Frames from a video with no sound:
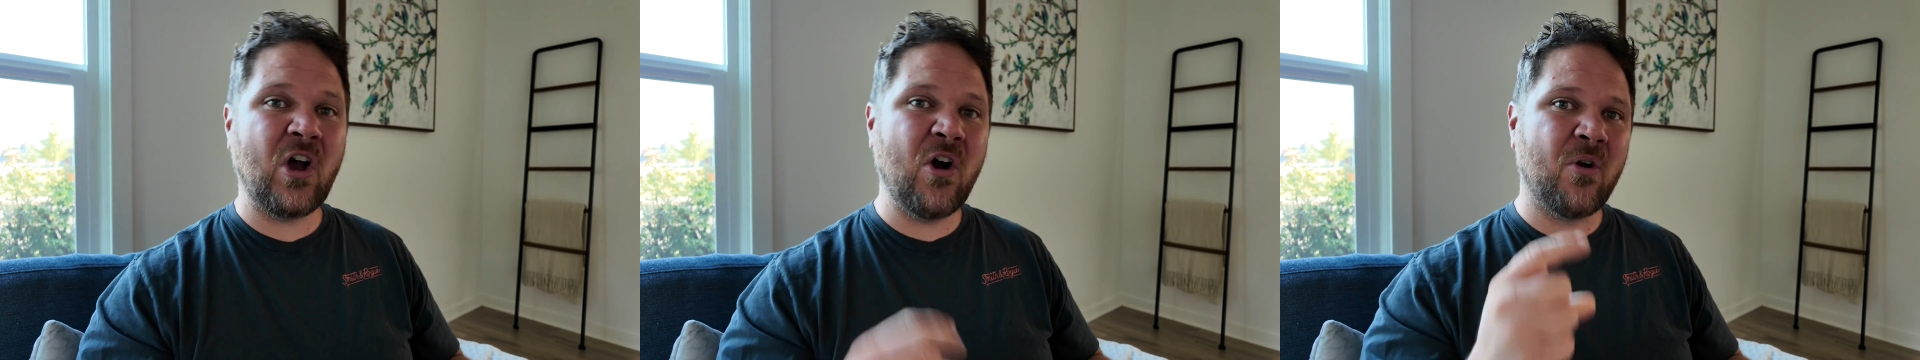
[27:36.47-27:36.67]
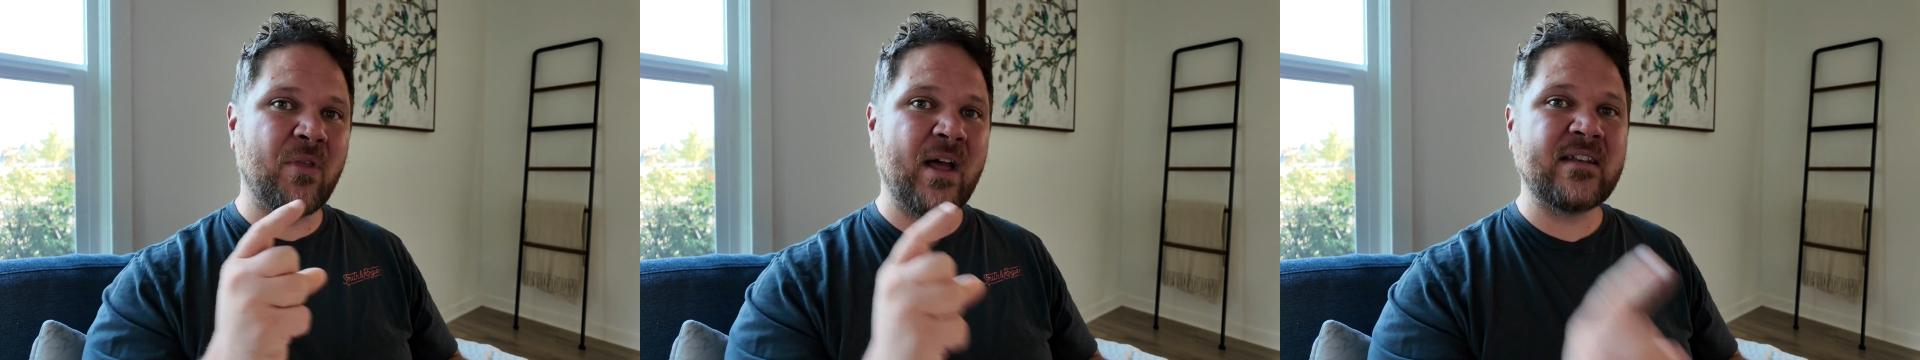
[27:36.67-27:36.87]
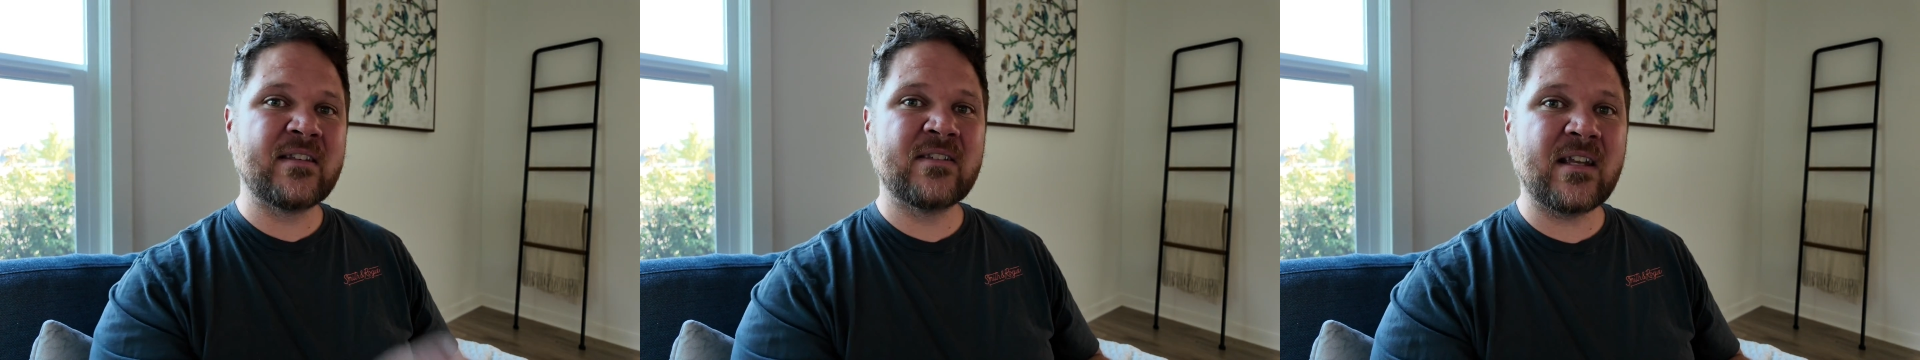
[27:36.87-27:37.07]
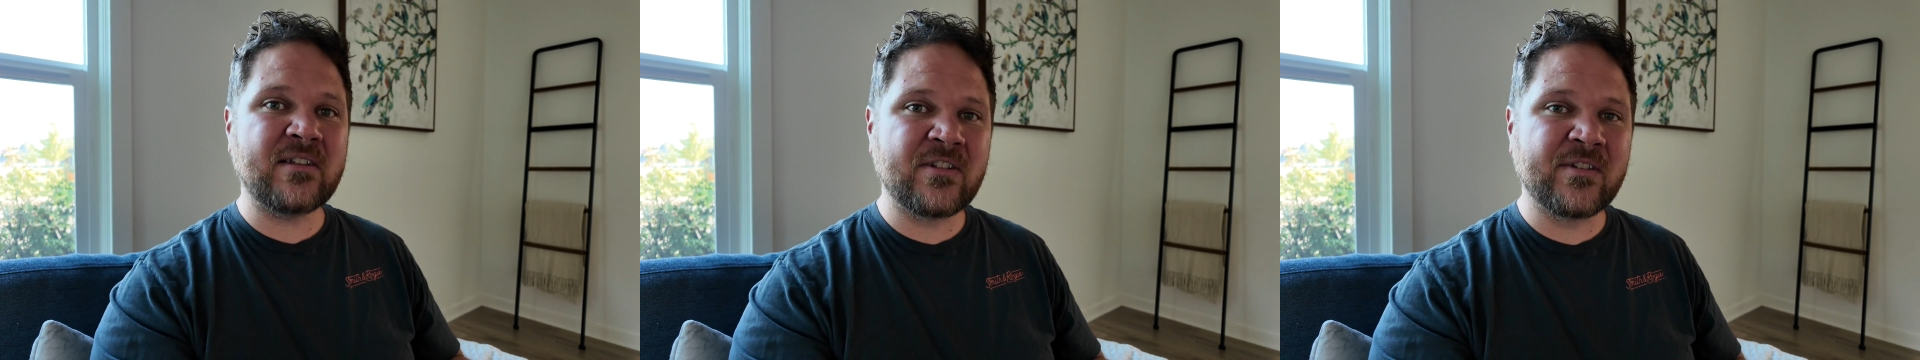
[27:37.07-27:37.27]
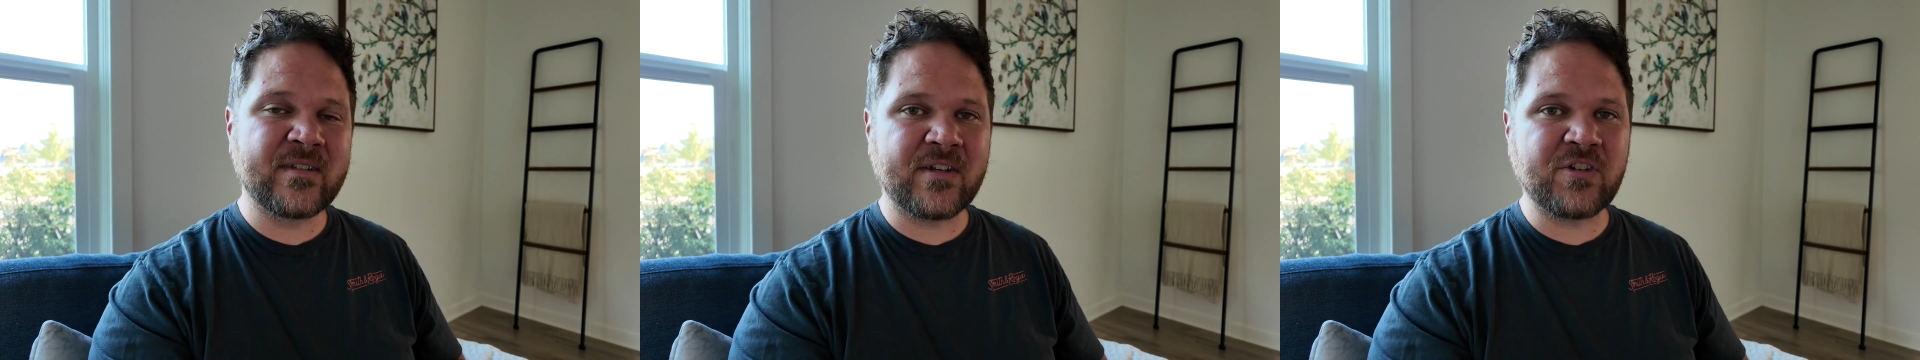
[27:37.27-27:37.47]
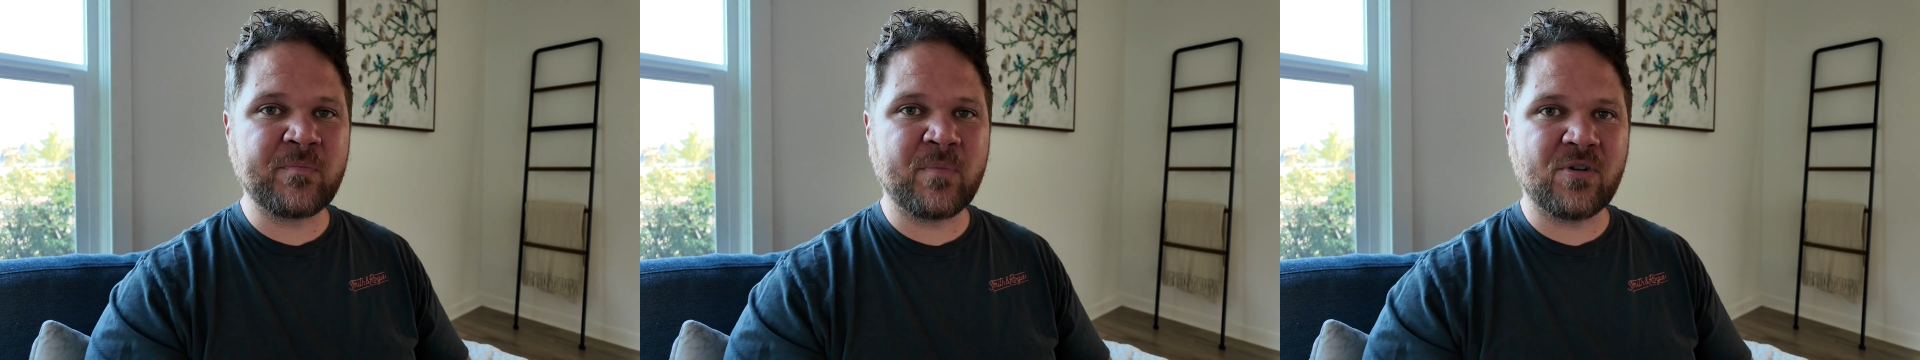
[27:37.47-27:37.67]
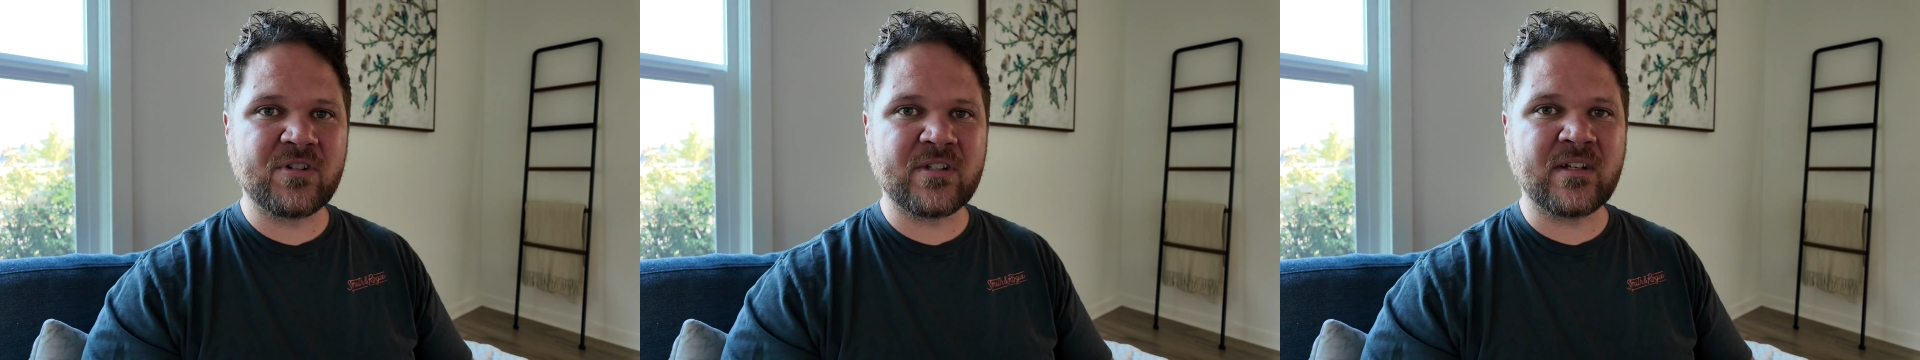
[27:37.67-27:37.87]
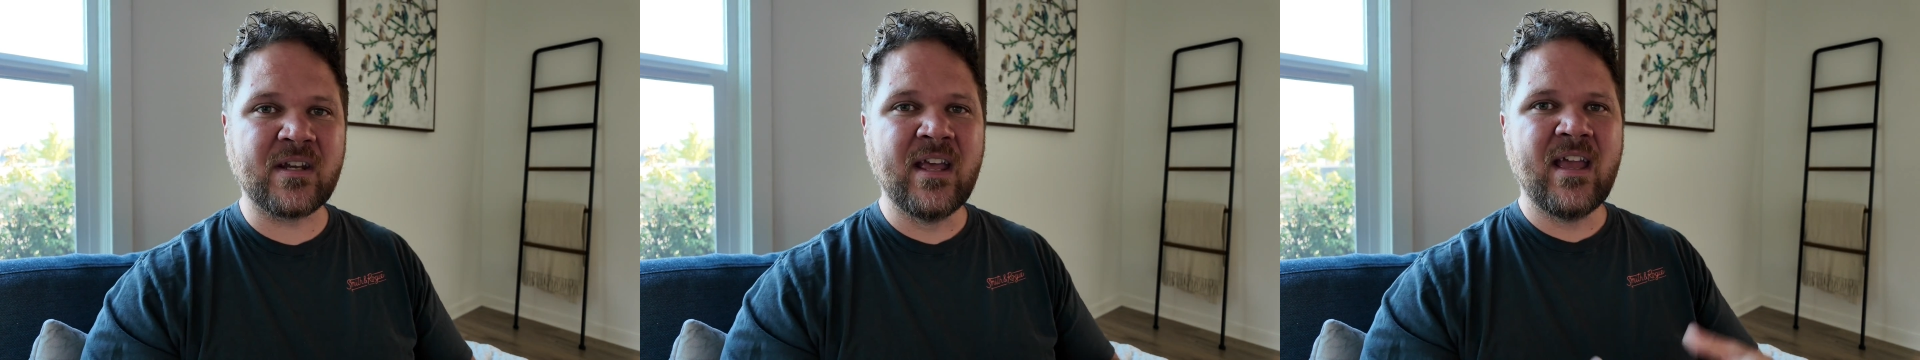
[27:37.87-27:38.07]
oh, that's such and such
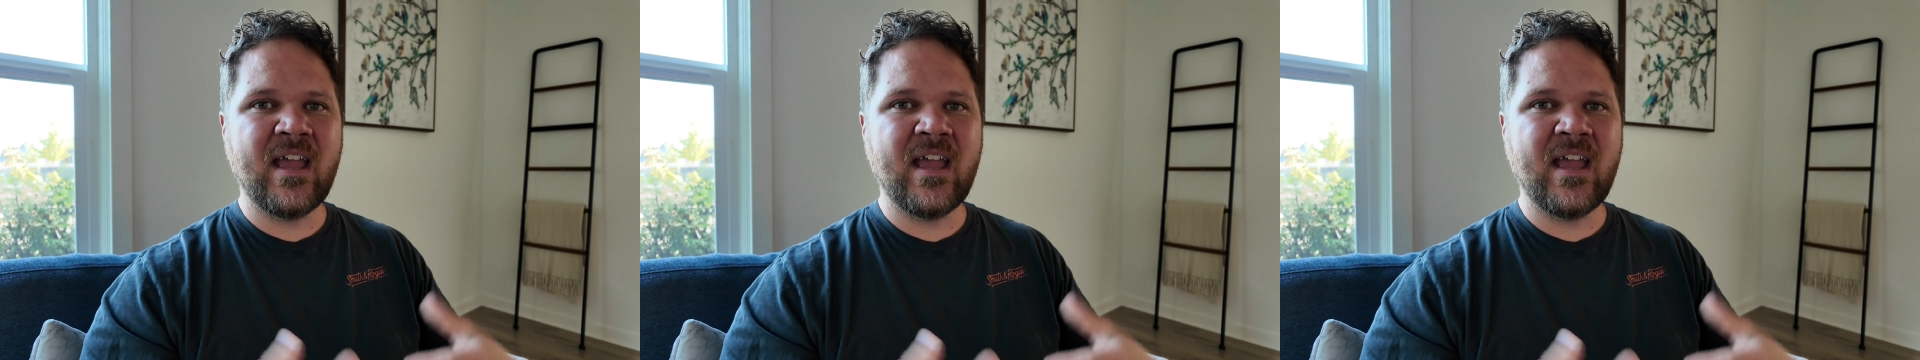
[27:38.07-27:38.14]
person.